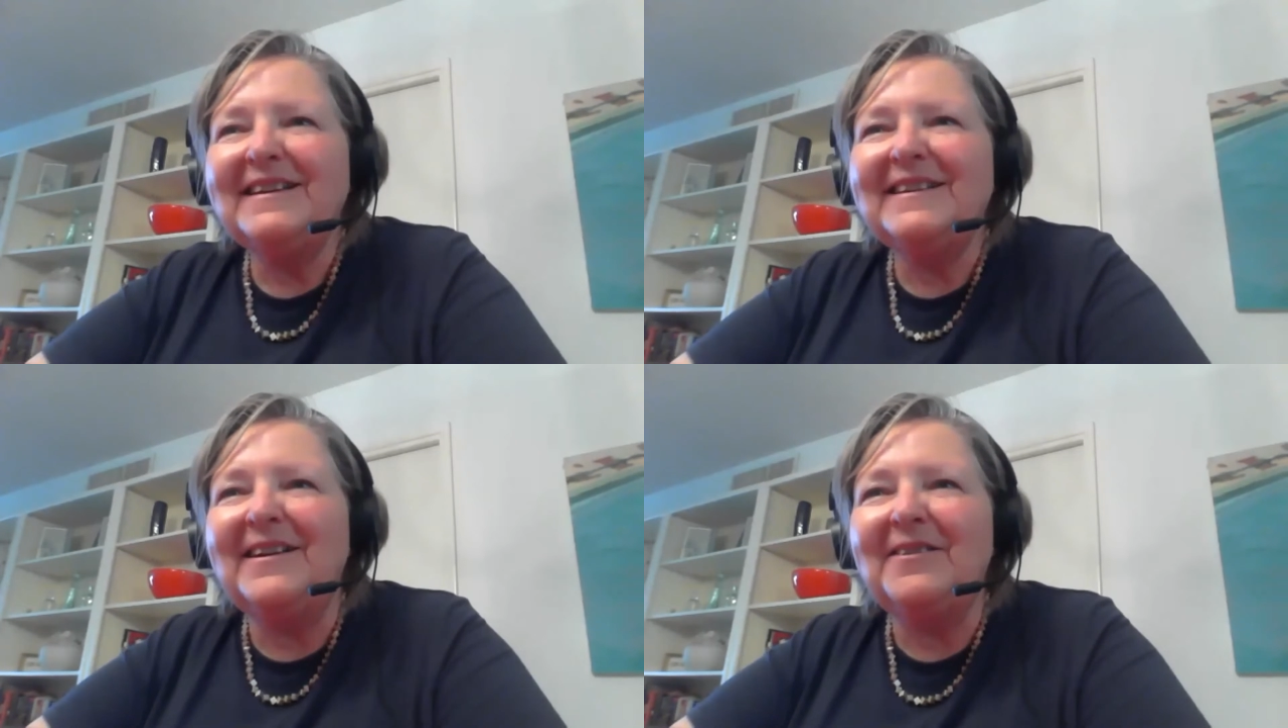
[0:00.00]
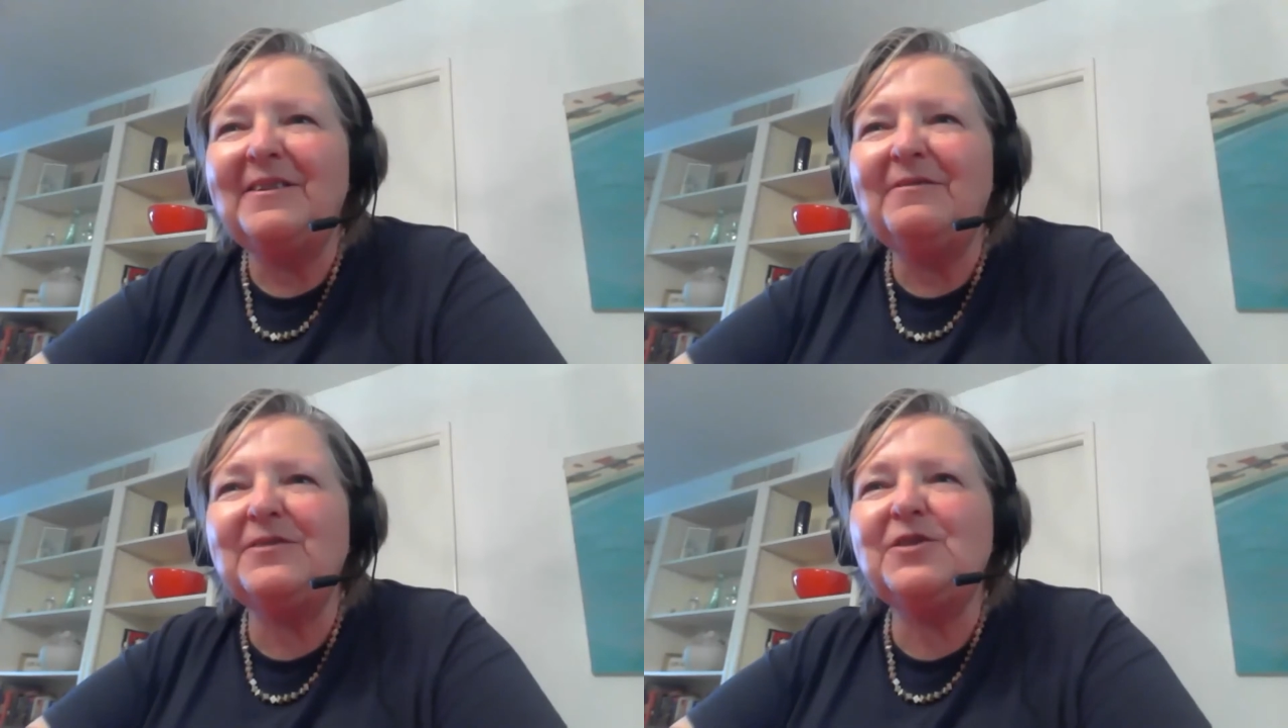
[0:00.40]
You know,
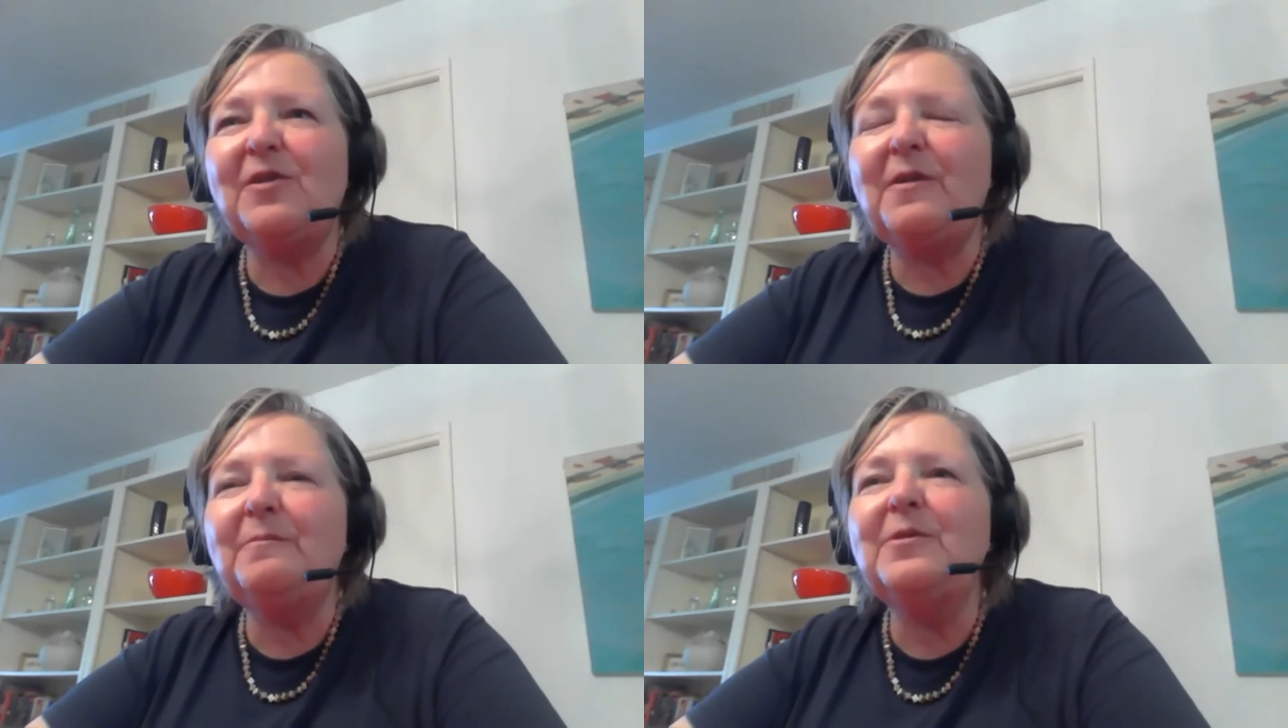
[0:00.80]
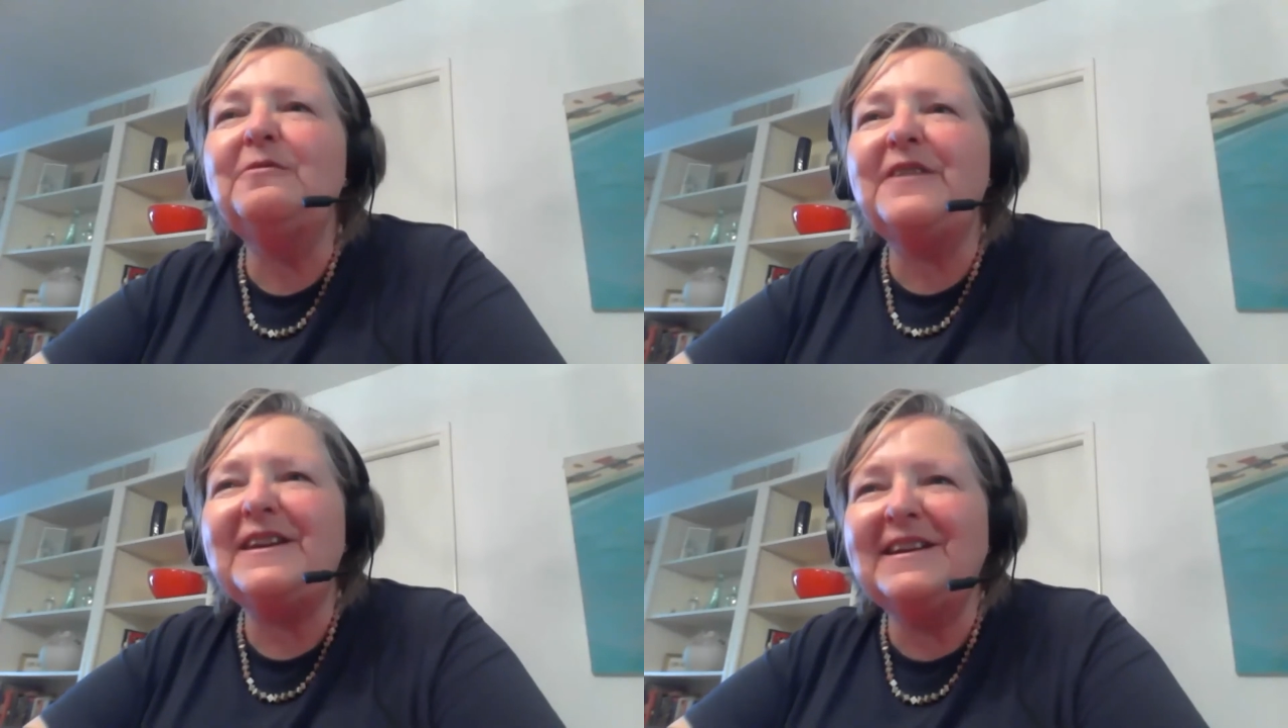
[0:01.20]
if you saw a
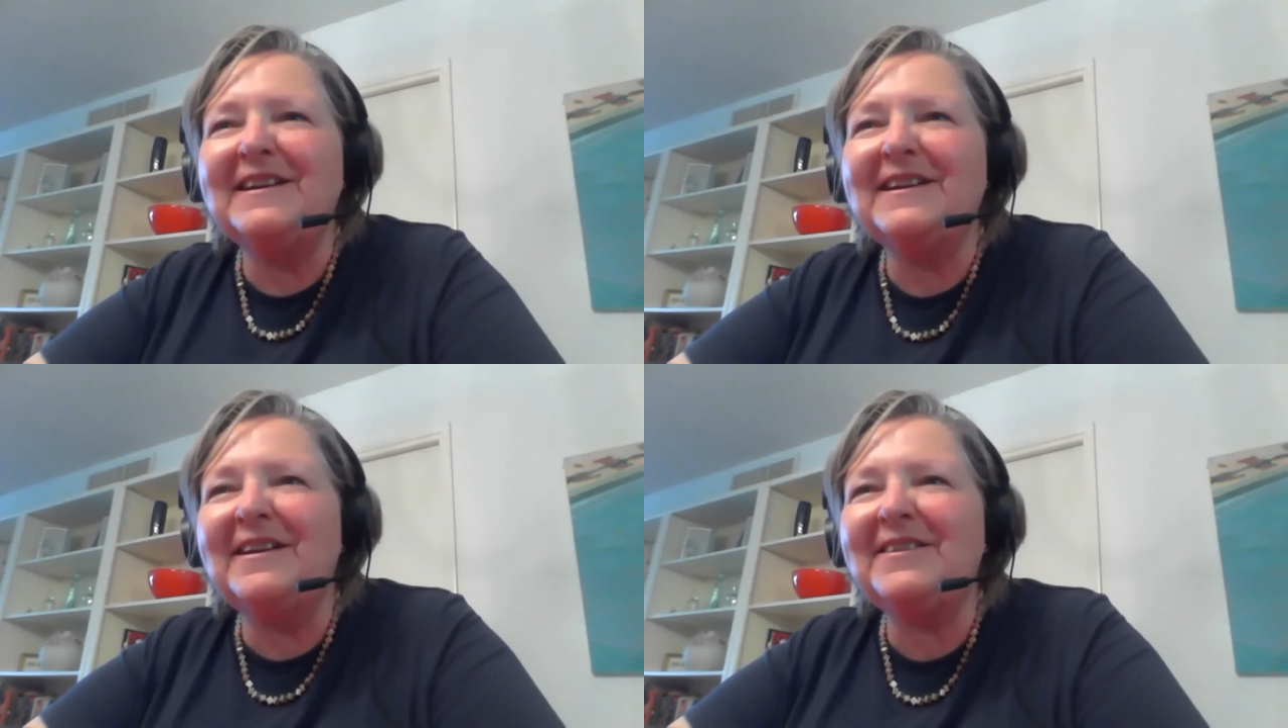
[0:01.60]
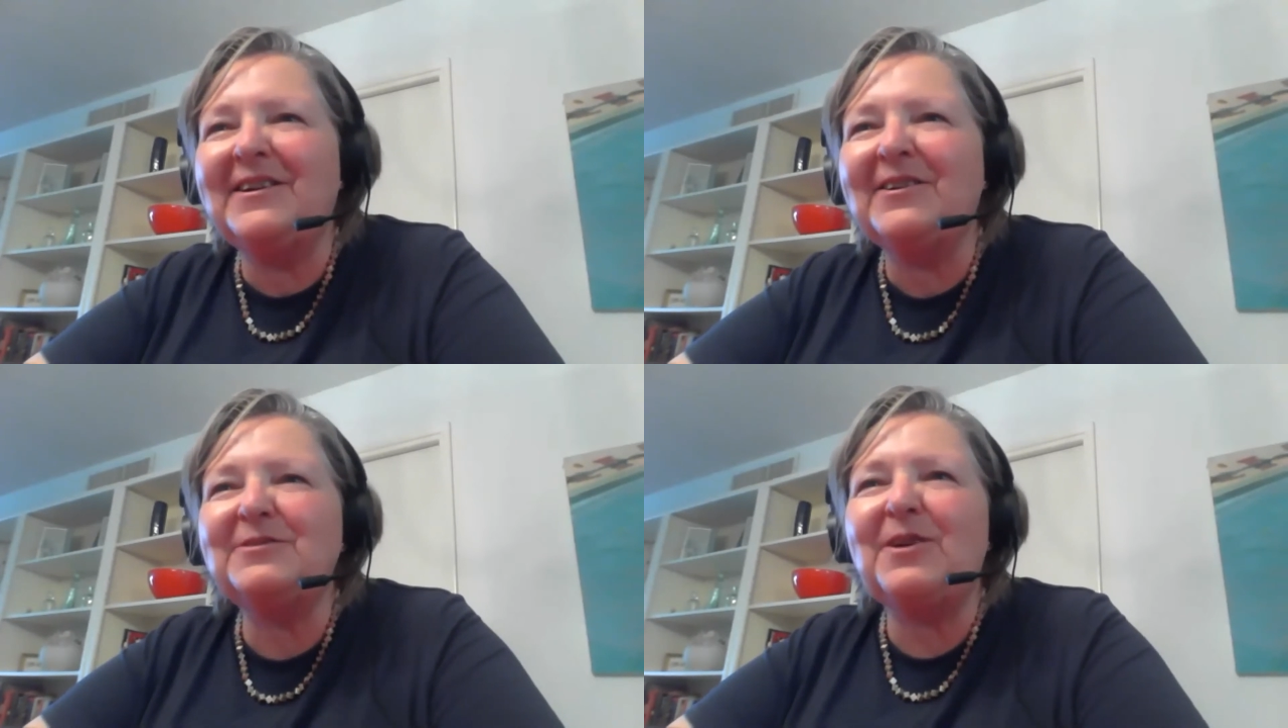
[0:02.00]
movie, the
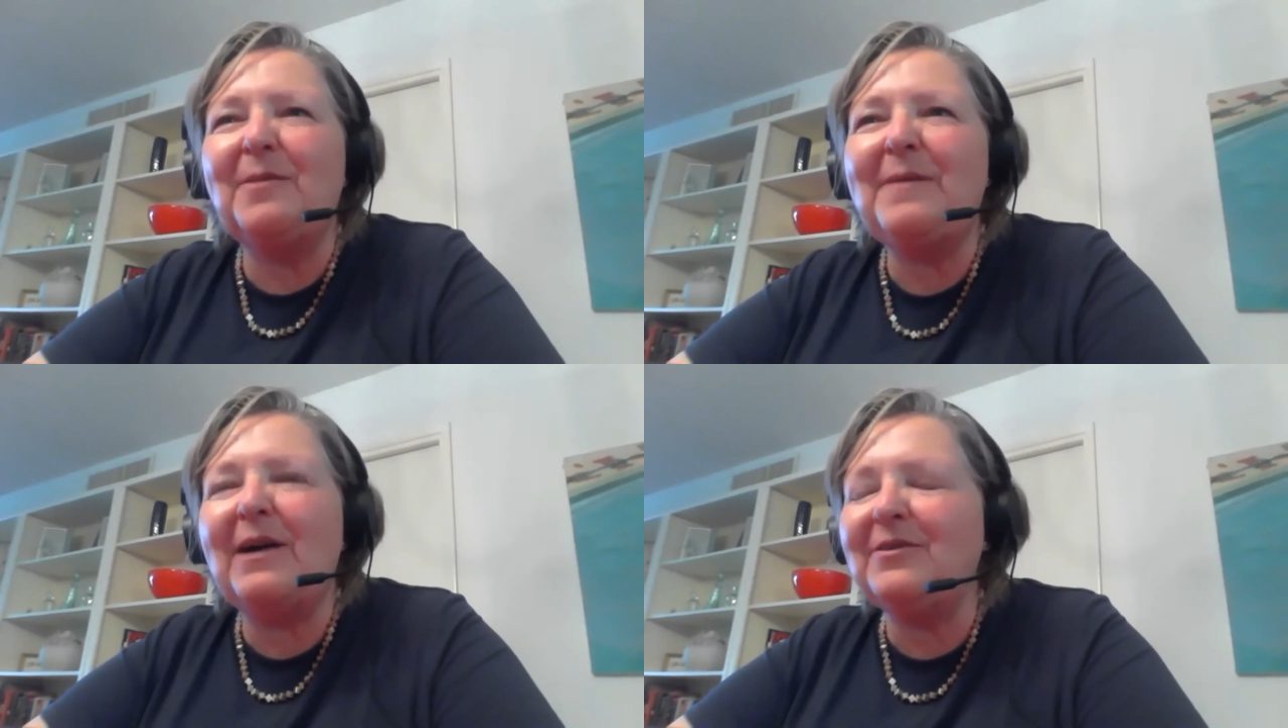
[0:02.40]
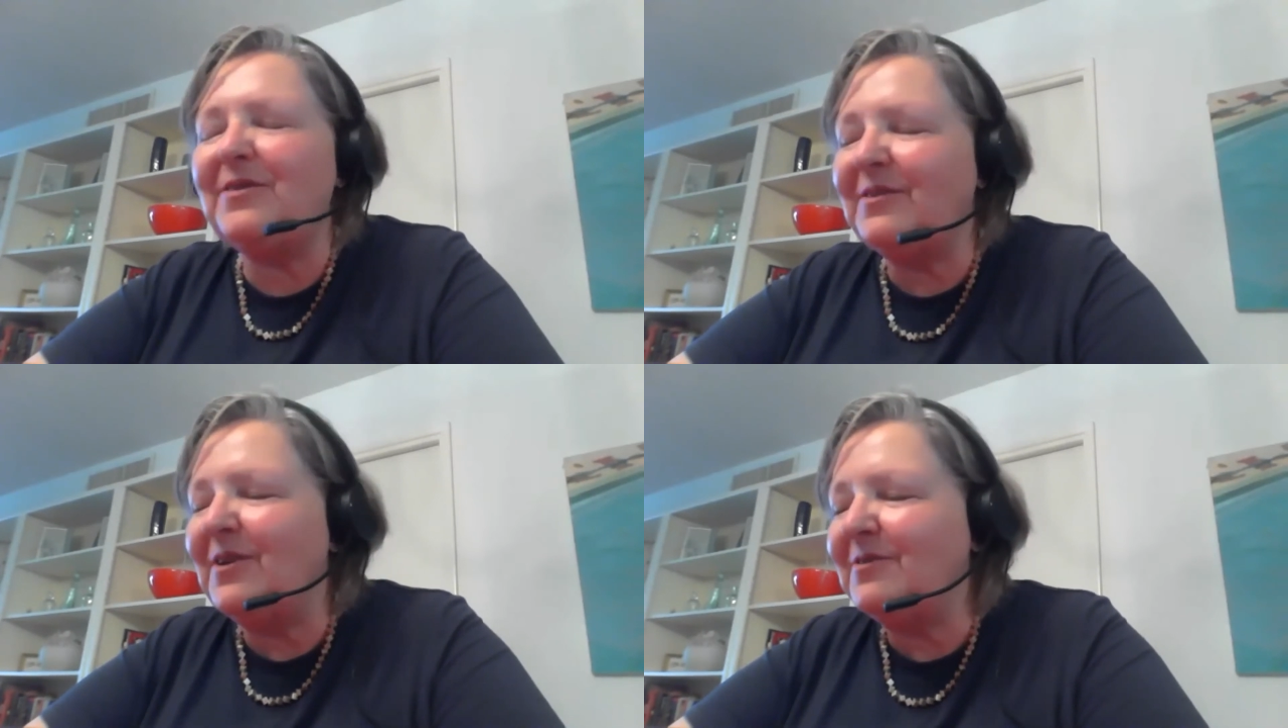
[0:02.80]
girls would go powder
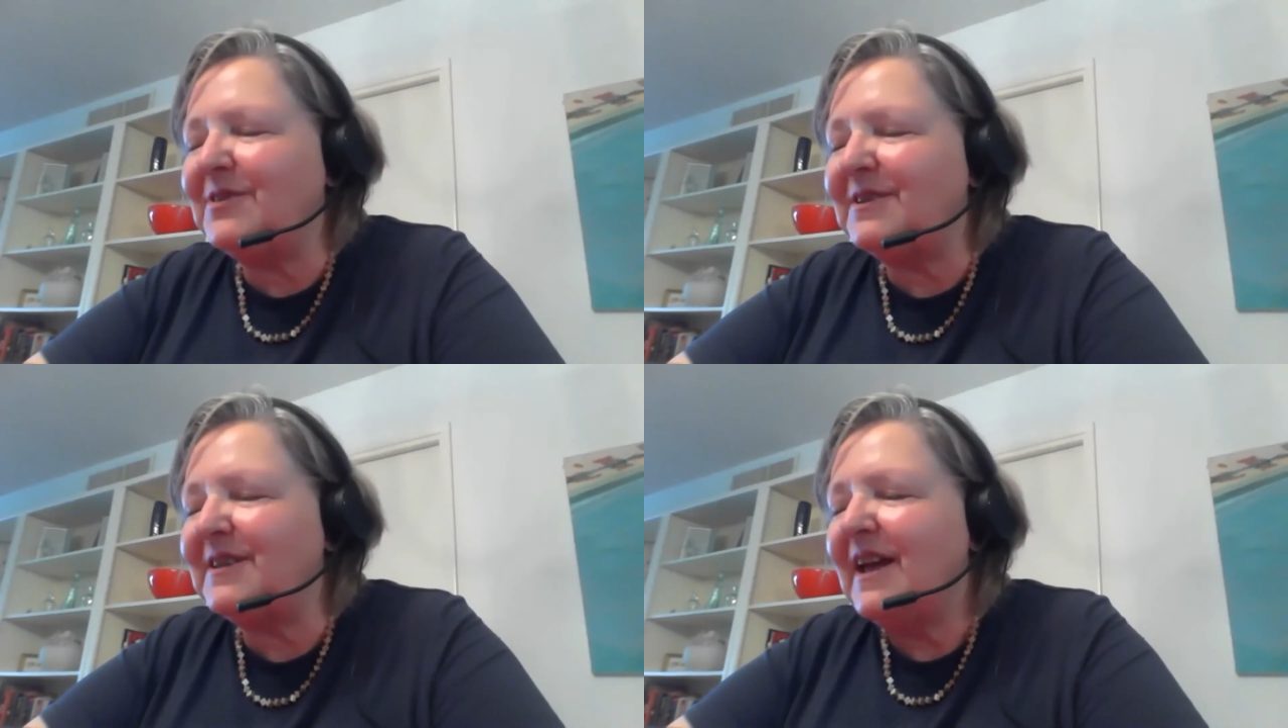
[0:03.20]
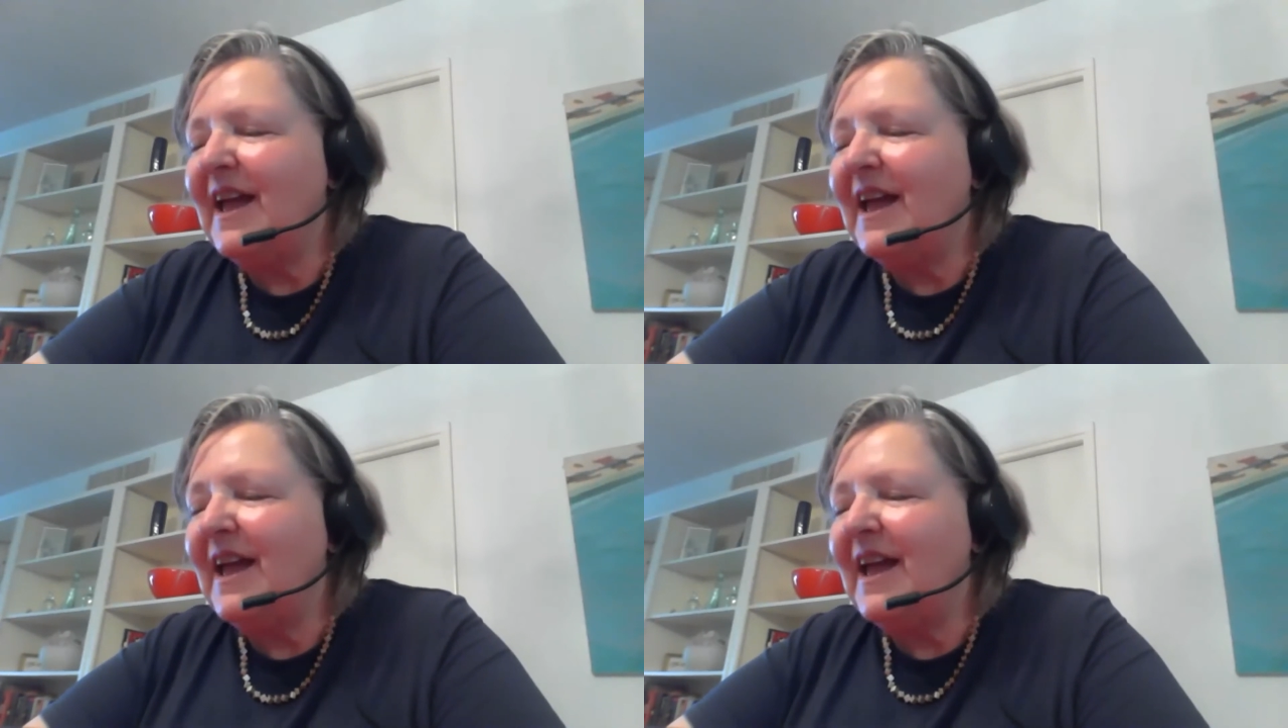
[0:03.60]
their noses.